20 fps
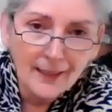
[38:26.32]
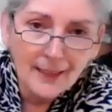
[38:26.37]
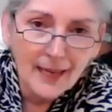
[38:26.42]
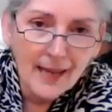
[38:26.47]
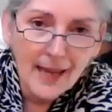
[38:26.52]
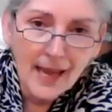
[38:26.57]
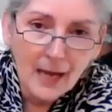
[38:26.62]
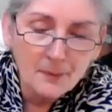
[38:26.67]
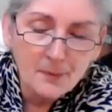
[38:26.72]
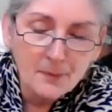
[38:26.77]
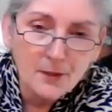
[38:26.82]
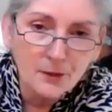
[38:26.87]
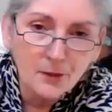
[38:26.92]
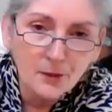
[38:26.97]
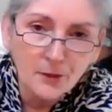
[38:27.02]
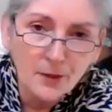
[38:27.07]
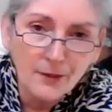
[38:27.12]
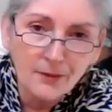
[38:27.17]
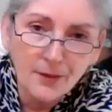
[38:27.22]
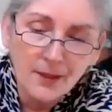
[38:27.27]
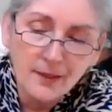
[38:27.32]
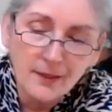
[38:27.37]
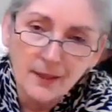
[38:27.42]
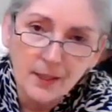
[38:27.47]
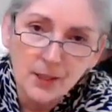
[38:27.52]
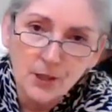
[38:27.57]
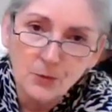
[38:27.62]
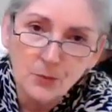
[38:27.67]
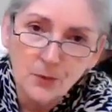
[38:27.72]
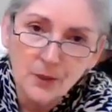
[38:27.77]
And I absolutely think
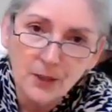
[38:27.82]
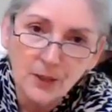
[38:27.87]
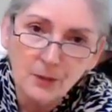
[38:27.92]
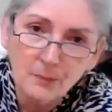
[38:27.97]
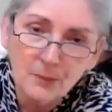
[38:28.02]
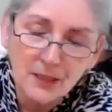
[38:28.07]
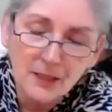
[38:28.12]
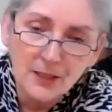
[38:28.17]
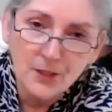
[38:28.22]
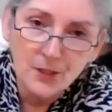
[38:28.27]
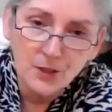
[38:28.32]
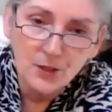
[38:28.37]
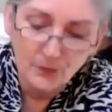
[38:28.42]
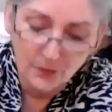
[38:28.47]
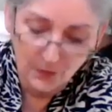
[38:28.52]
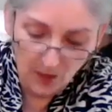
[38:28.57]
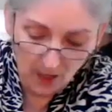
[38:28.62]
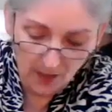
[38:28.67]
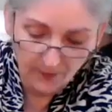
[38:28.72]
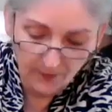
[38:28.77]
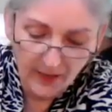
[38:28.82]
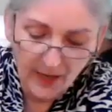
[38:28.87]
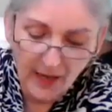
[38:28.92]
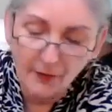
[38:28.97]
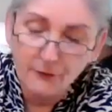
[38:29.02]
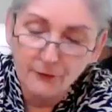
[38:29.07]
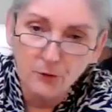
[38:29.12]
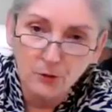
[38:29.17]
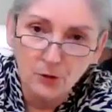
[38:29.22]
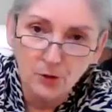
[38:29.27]
that you will, because you've got
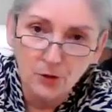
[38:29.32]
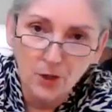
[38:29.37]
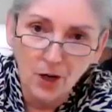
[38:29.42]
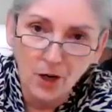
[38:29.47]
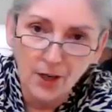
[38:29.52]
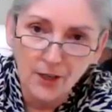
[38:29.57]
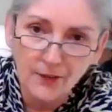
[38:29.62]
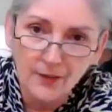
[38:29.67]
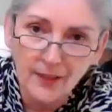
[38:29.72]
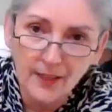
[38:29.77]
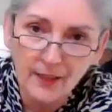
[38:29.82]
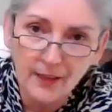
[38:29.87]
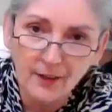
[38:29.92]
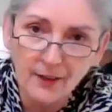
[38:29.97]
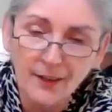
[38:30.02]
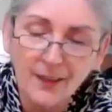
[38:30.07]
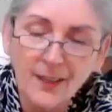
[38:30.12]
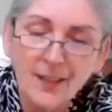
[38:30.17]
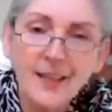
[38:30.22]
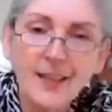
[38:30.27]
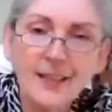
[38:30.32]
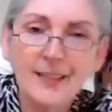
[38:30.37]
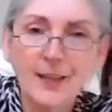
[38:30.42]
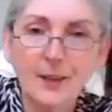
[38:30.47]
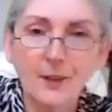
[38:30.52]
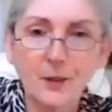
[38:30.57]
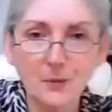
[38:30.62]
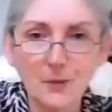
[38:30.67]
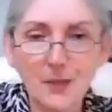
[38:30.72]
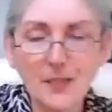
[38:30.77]
that Fool card there.
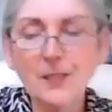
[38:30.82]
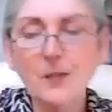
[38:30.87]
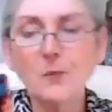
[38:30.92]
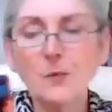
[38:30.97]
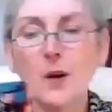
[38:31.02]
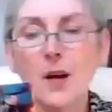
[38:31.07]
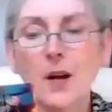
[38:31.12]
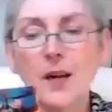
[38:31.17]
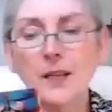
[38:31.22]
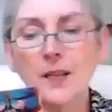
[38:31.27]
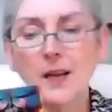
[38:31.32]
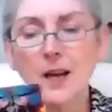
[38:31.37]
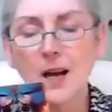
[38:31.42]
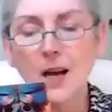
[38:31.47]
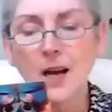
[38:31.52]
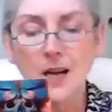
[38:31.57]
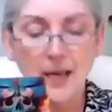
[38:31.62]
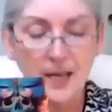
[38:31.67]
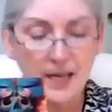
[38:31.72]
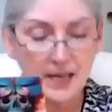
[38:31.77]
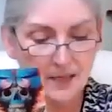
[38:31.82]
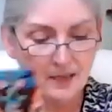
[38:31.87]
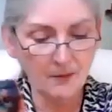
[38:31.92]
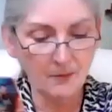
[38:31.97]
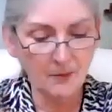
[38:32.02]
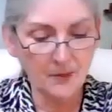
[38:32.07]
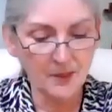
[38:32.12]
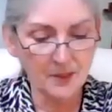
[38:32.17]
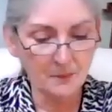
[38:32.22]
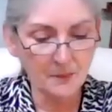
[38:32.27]
Now, the reason why I
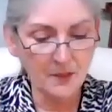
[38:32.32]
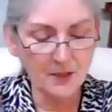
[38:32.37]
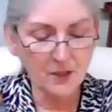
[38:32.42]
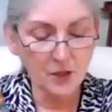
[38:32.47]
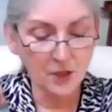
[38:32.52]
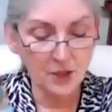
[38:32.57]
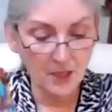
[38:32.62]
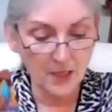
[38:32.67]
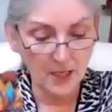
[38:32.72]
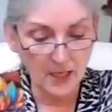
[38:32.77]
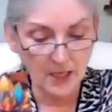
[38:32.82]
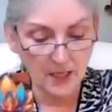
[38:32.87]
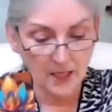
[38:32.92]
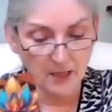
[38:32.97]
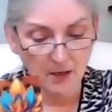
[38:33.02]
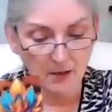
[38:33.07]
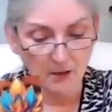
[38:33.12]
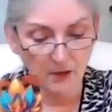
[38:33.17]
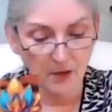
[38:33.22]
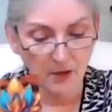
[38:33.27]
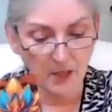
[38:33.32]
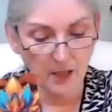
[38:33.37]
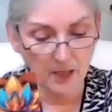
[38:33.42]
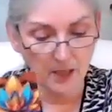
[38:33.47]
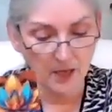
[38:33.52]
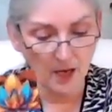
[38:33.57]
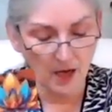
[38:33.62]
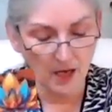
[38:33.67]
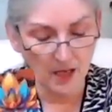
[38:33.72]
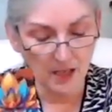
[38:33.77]
was mentioning
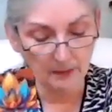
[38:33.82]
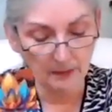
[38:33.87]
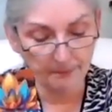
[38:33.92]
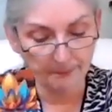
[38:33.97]
the